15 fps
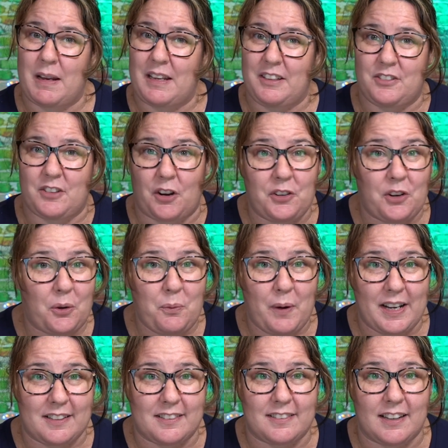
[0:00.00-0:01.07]
You don't know where
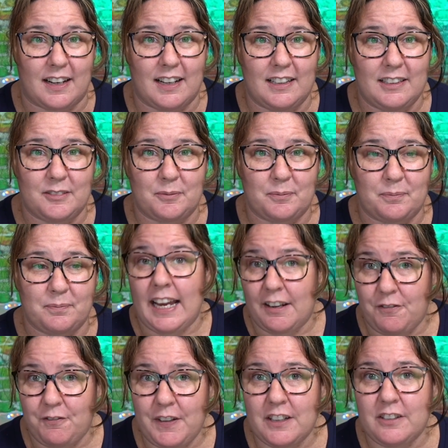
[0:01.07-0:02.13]
to start.
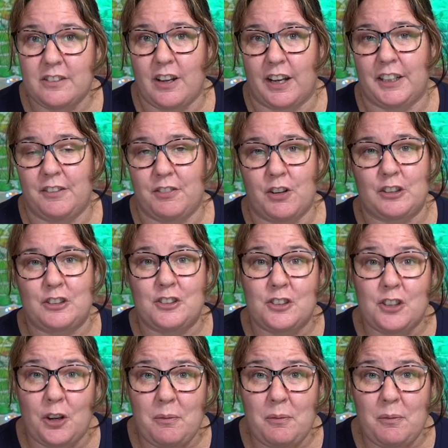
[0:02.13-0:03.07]
It feels like you've got so